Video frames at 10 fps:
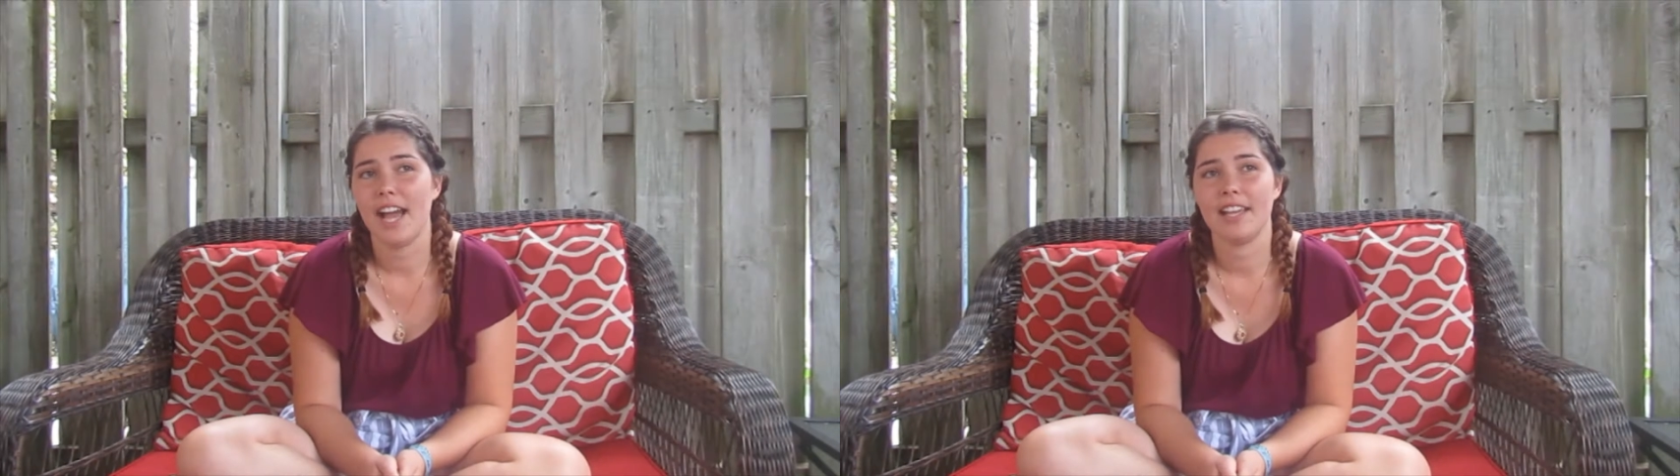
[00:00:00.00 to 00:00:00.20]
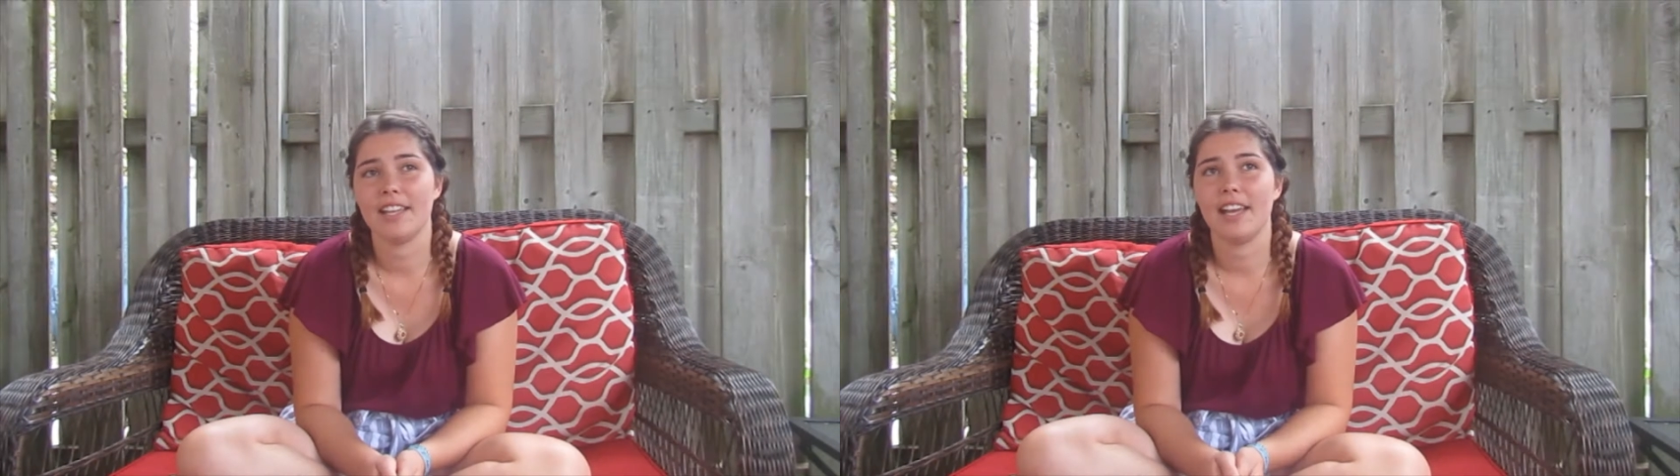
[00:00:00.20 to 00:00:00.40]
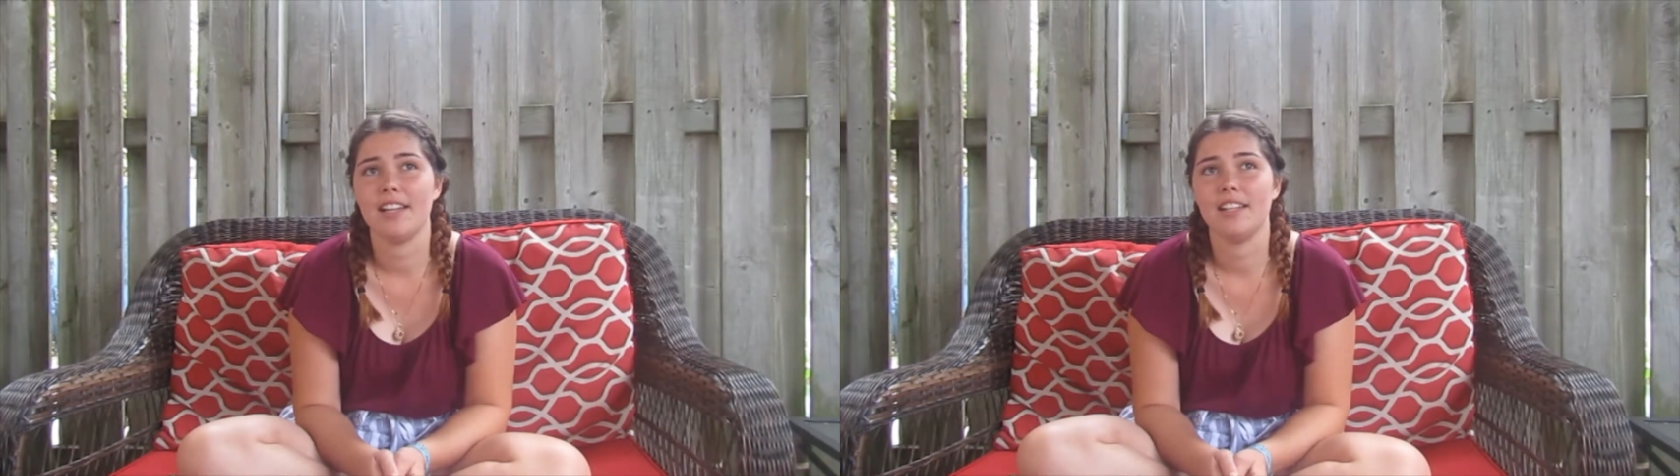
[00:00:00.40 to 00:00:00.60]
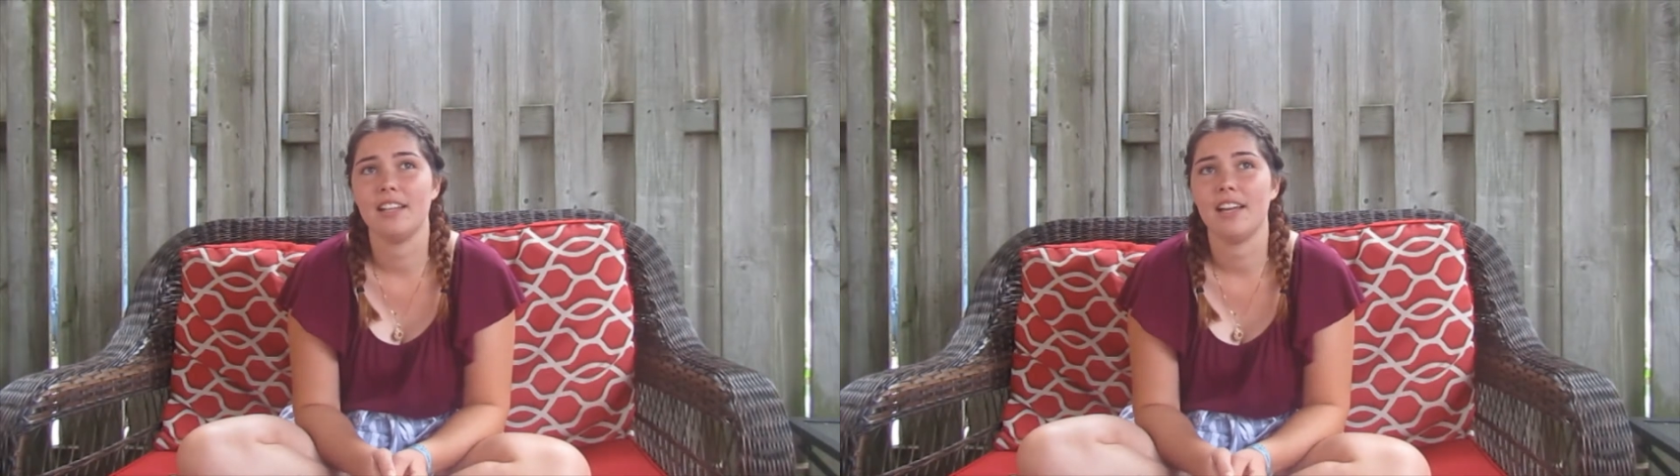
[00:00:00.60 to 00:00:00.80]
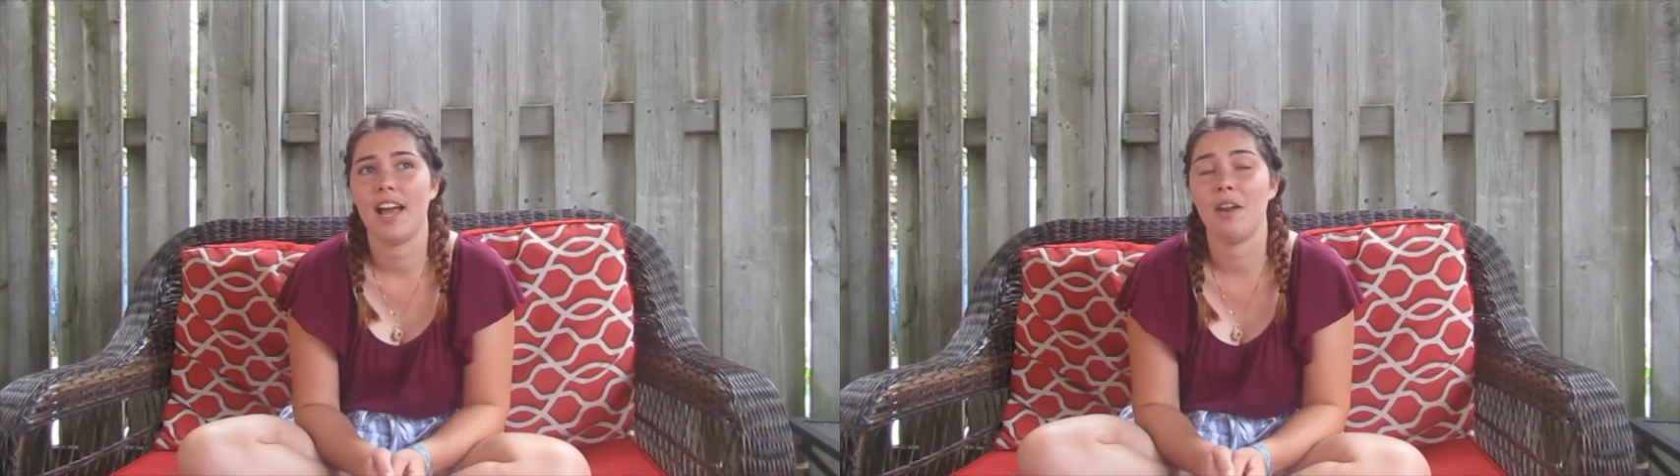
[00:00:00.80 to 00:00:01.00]
Again,
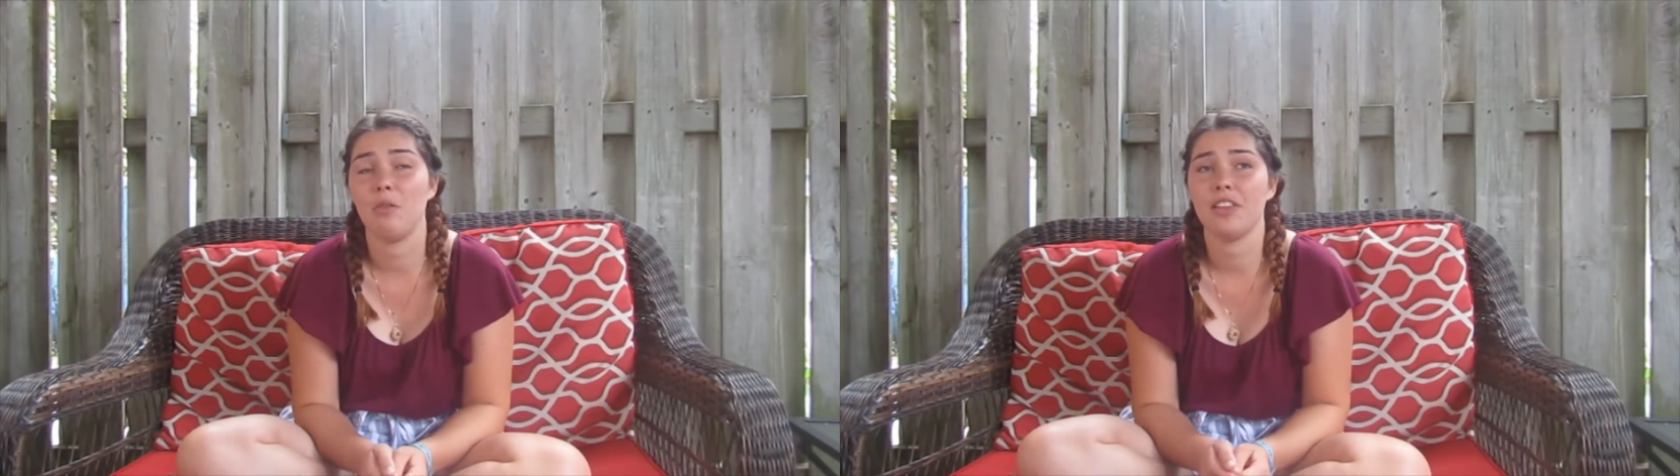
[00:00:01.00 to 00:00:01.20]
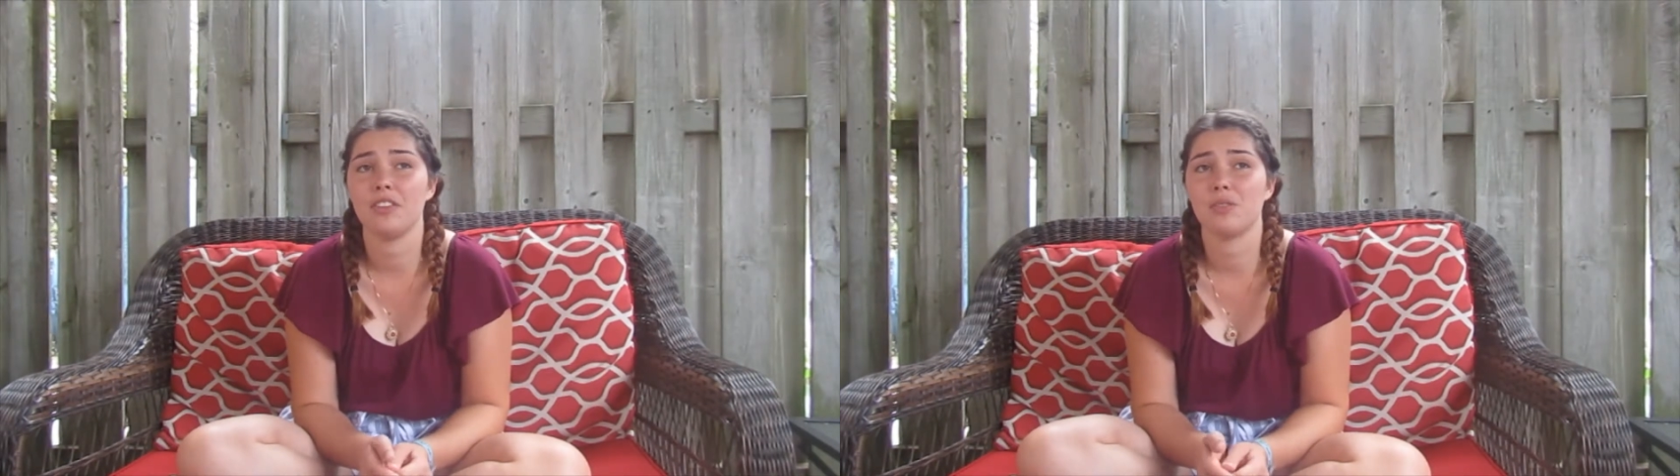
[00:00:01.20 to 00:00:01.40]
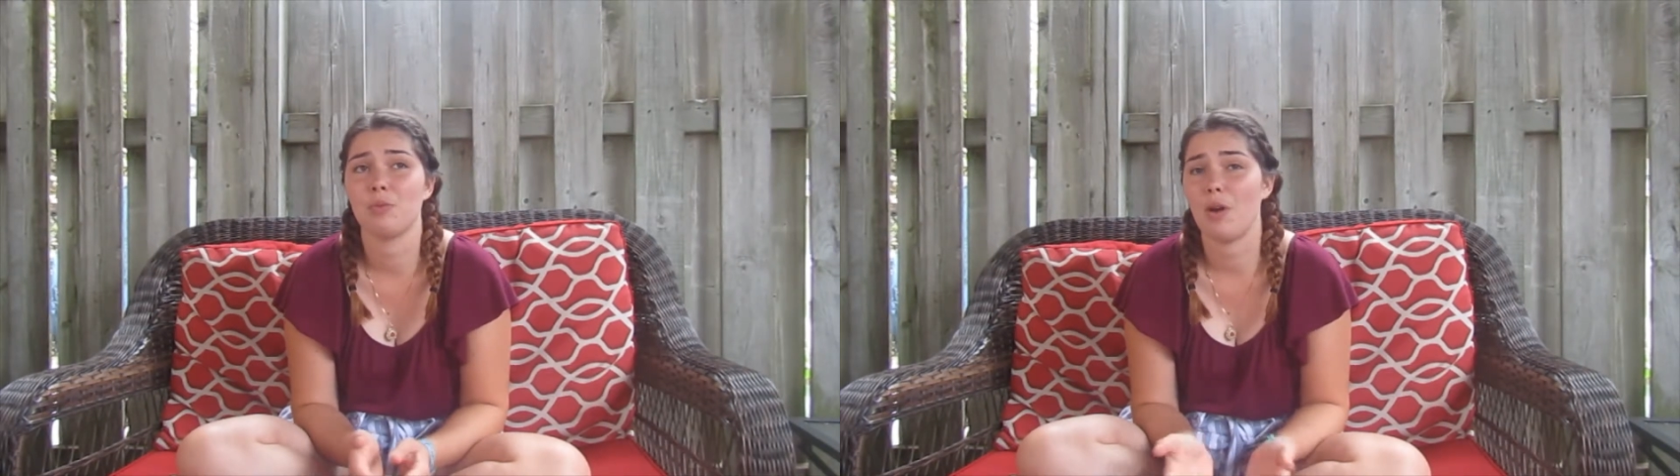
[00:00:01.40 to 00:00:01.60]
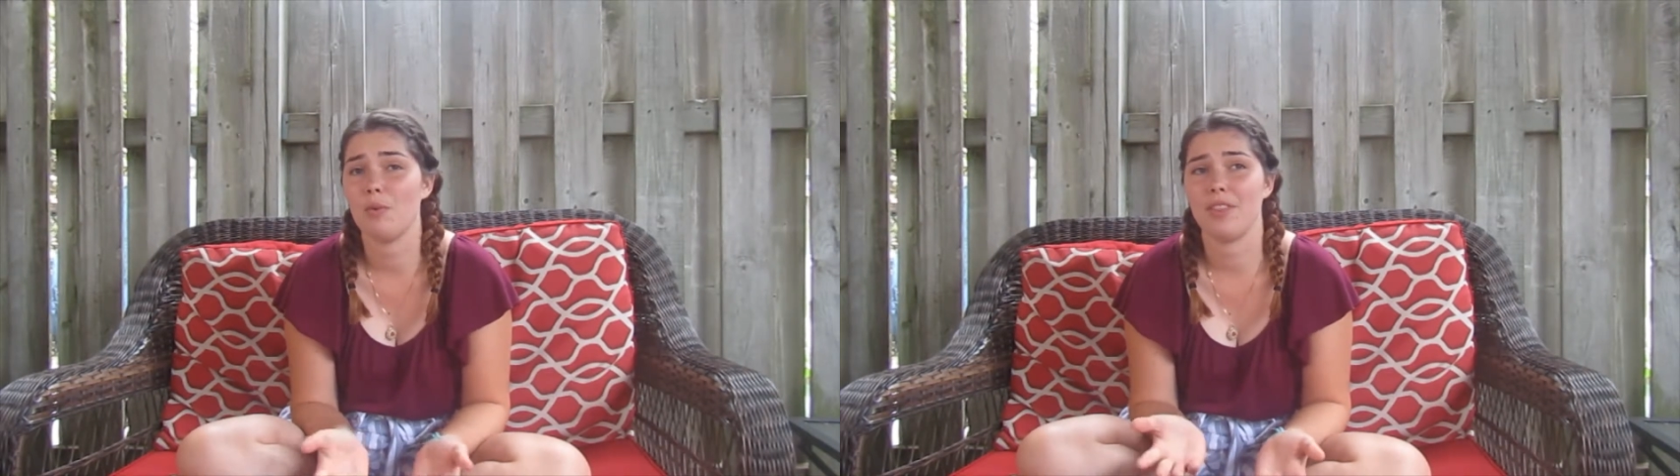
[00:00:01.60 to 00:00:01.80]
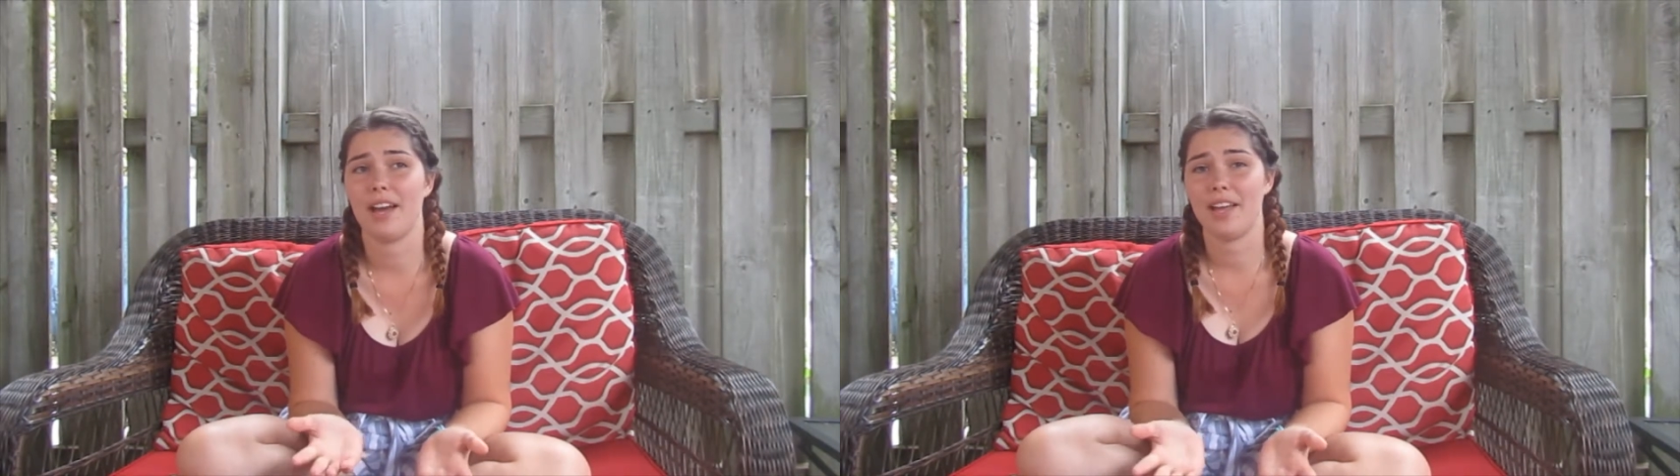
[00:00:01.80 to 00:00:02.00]
I don't think there's wrong
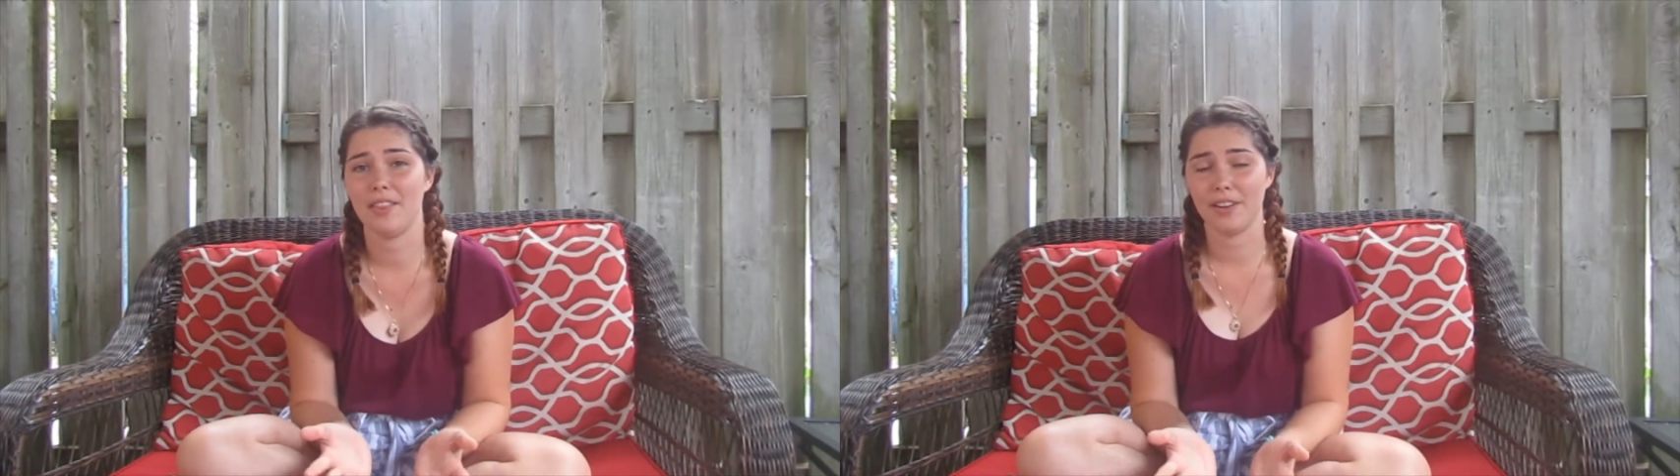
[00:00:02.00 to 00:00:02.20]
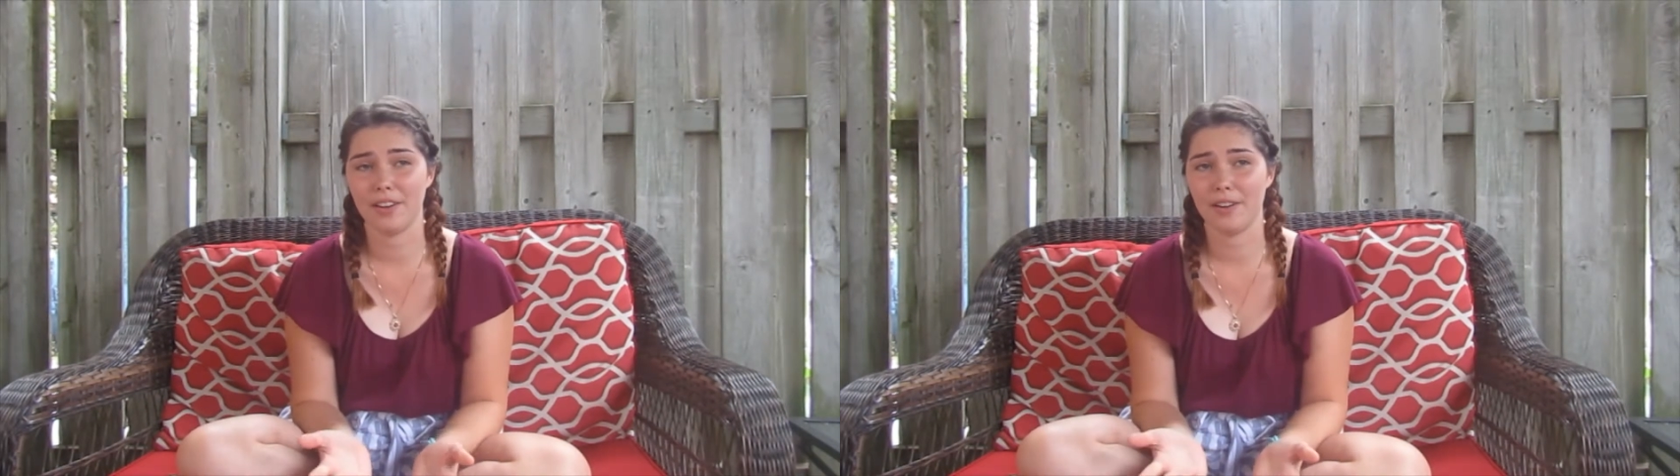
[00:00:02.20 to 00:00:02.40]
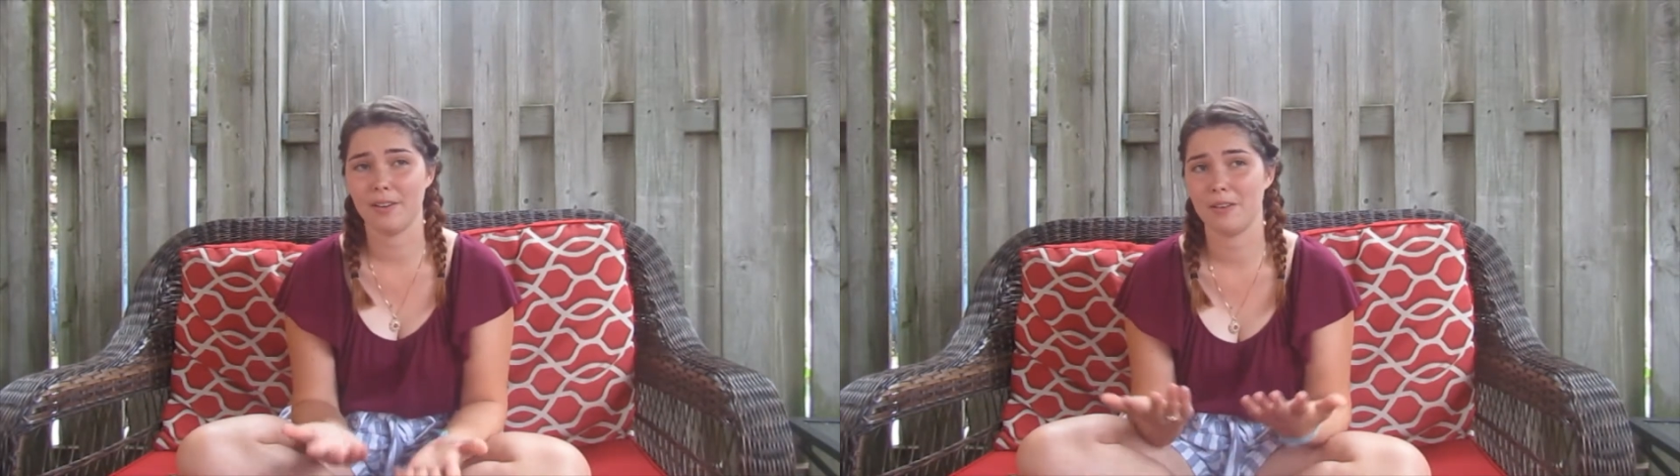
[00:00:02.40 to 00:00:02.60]
with either